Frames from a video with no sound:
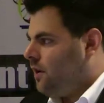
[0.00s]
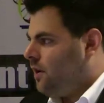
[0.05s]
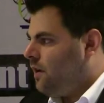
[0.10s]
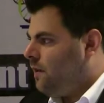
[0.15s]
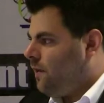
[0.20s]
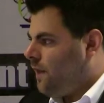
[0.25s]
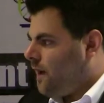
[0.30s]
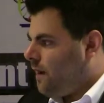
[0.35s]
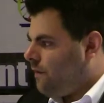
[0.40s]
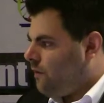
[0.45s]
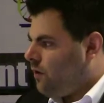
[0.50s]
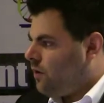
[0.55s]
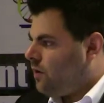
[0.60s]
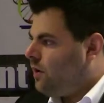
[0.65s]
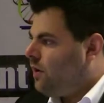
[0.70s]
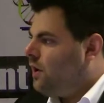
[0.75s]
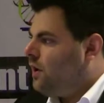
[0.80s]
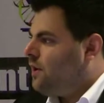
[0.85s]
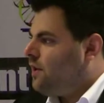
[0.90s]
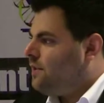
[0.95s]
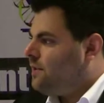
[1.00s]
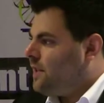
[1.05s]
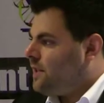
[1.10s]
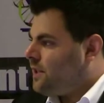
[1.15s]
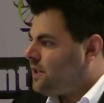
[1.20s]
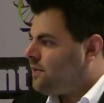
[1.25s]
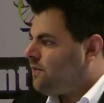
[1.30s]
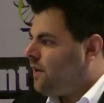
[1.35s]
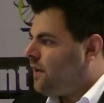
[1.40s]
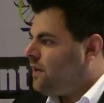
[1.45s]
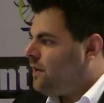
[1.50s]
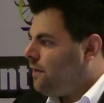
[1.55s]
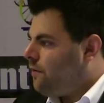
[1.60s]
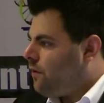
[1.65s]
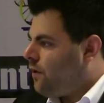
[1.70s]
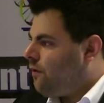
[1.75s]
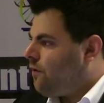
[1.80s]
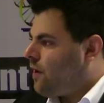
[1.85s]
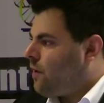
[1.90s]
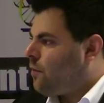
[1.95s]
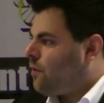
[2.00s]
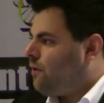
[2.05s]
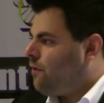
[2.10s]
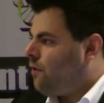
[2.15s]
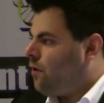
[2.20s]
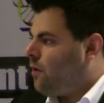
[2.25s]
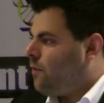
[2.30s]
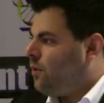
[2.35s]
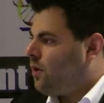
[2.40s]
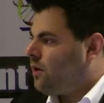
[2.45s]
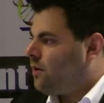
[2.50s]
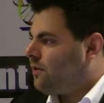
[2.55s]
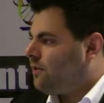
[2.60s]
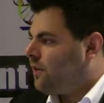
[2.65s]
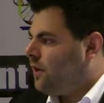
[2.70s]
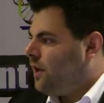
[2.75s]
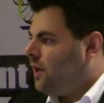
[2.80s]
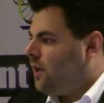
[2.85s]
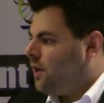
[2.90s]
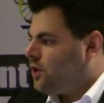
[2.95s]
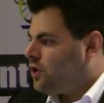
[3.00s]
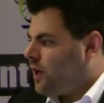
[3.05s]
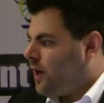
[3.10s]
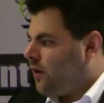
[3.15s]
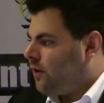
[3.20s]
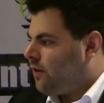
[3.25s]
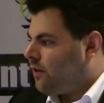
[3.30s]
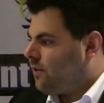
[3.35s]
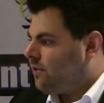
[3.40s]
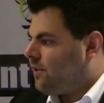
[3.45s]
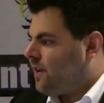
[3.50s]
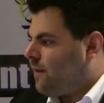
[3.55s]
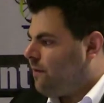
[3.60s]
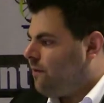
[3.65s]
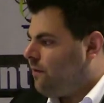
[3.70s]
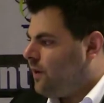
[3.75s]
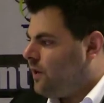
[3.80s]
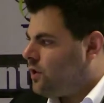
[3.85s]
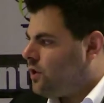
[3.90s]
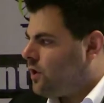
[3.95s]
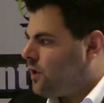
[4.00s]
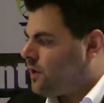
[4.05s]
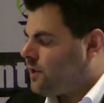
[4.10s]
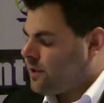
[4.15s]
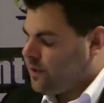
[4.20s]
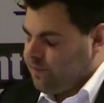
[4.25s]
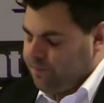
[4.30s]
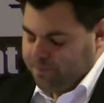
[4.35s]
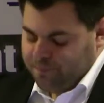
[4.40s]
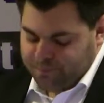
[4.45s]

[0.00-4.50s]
and therefore satisfy different pharmacophore models sharing the same features.